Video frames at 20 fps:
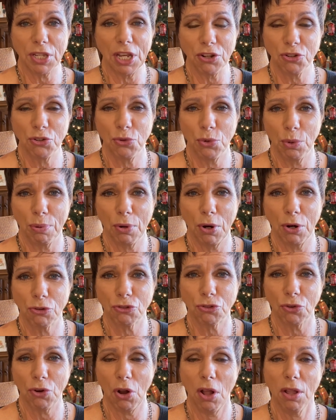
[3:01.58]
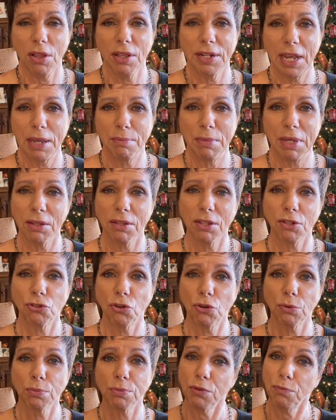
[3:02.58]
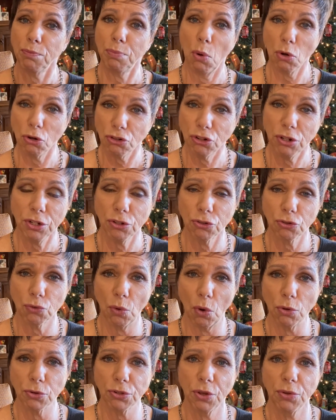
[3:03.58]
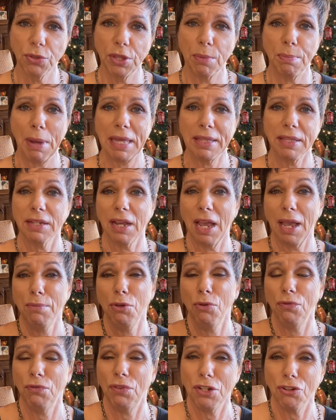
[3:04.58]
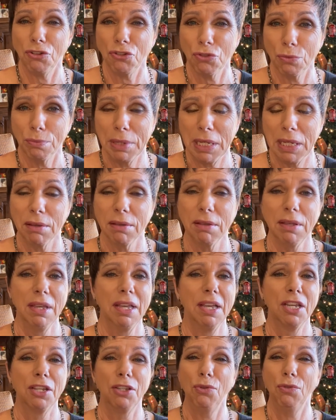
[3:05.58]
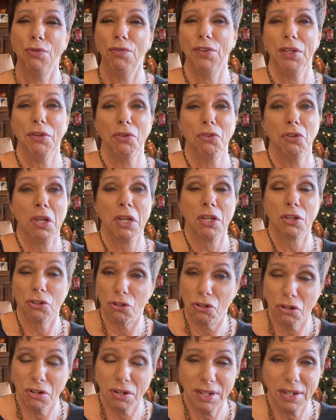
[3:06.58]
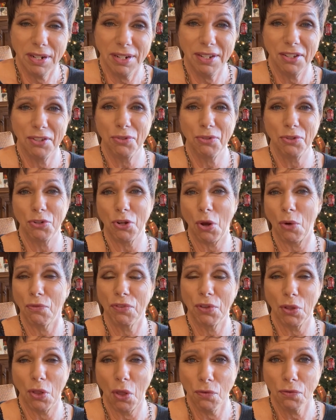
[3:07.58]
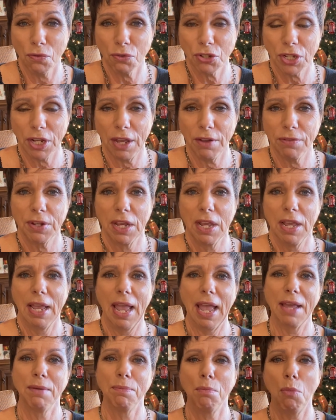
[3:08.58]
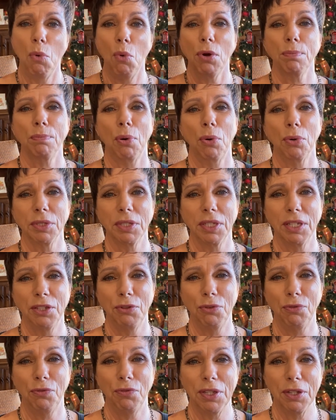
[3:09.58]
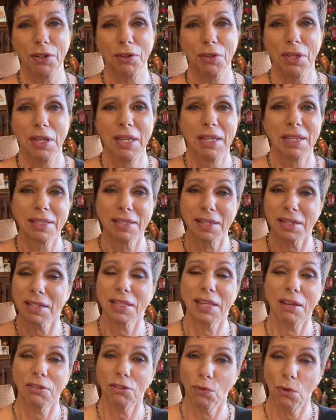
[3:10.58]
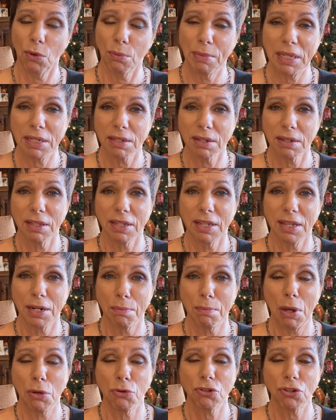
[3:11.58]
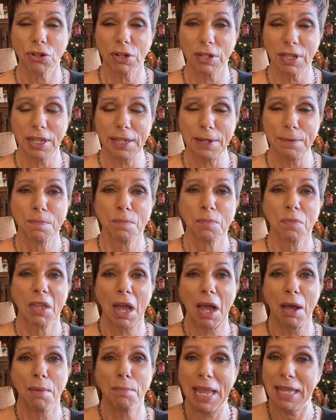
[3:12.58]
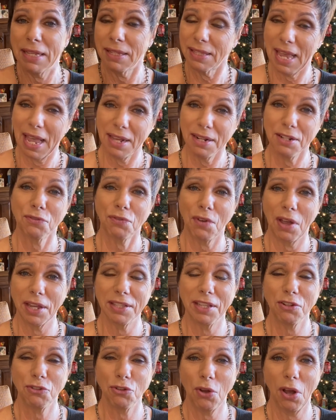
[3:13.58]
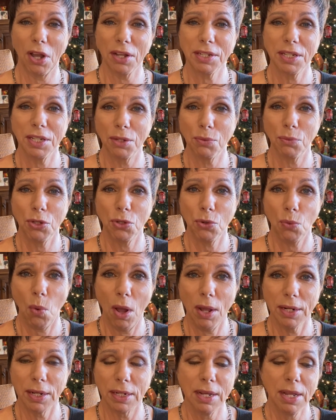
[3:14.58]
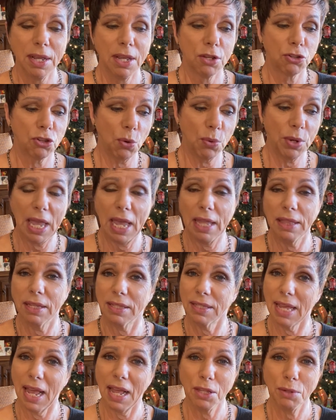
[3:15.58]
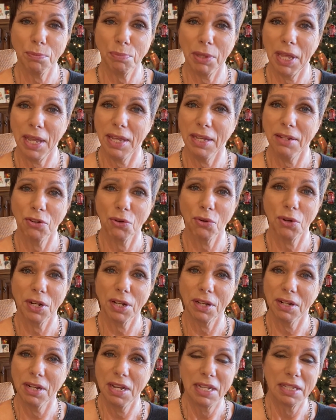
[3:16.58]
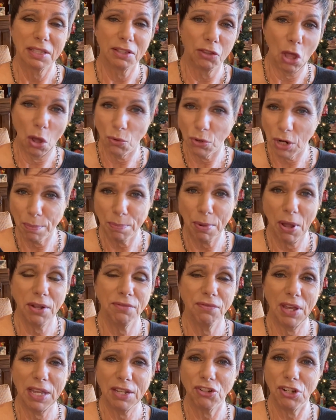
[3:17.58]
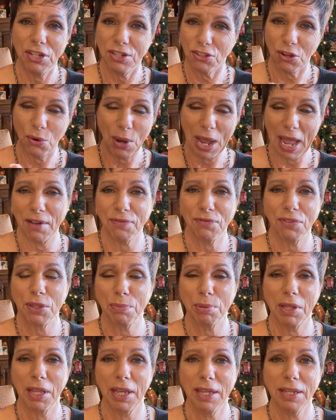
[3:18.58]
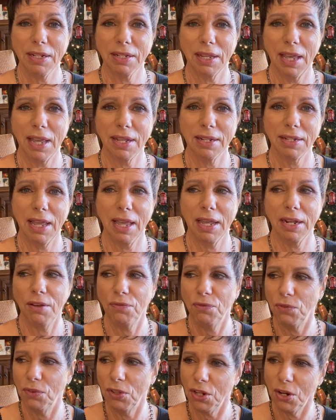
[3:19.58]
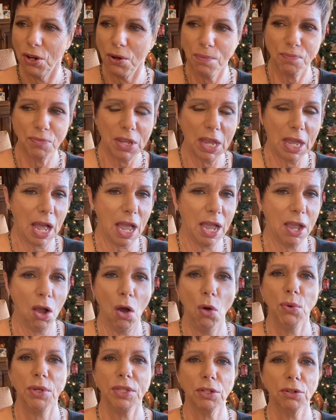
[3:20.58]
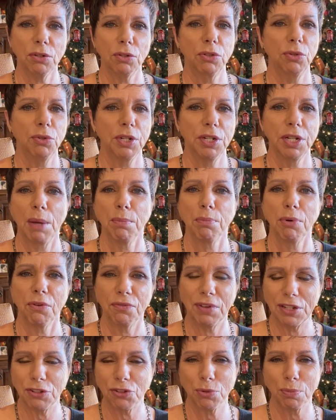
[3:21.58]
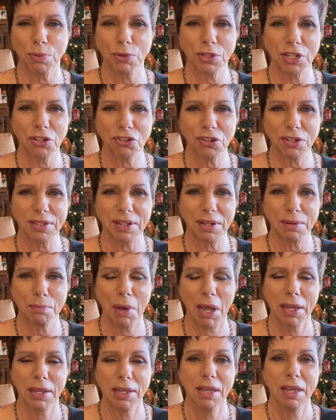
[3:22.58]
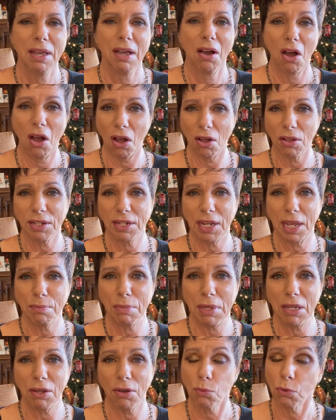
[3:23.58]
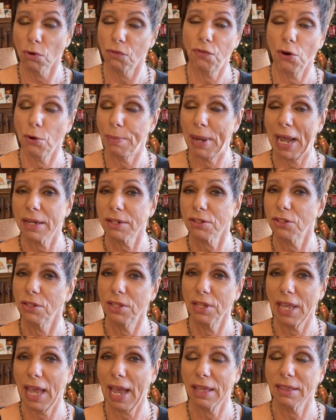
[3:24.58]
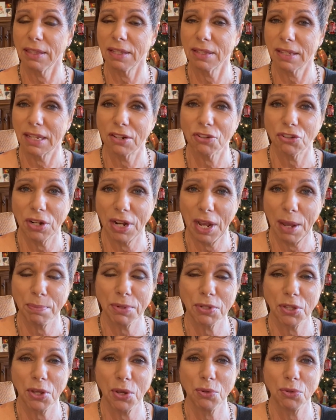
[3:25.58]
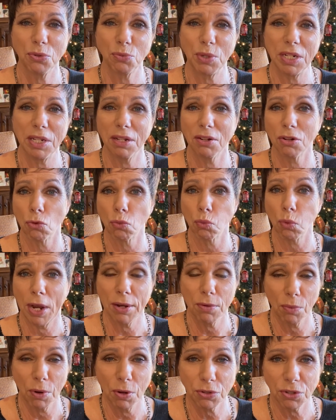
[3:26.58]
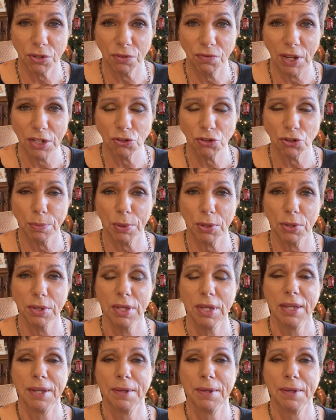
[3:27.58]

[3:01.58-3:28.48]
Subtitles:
as you approach your holiday meal in terms of portion control, so that by the time you finish your meal, you feel good, you don't feel overstuffed, and more importantly, you feel successful mentally and emotionally, and satisfied that you got to eat what you wanted. So again, the salad plate, you're going to load up on veggies, so half of the plate. And if, I always include a number of vegetable dishes in my holiday meal. Refer back to the Kathy's Kitchen episodes. We did a great roasted vegetable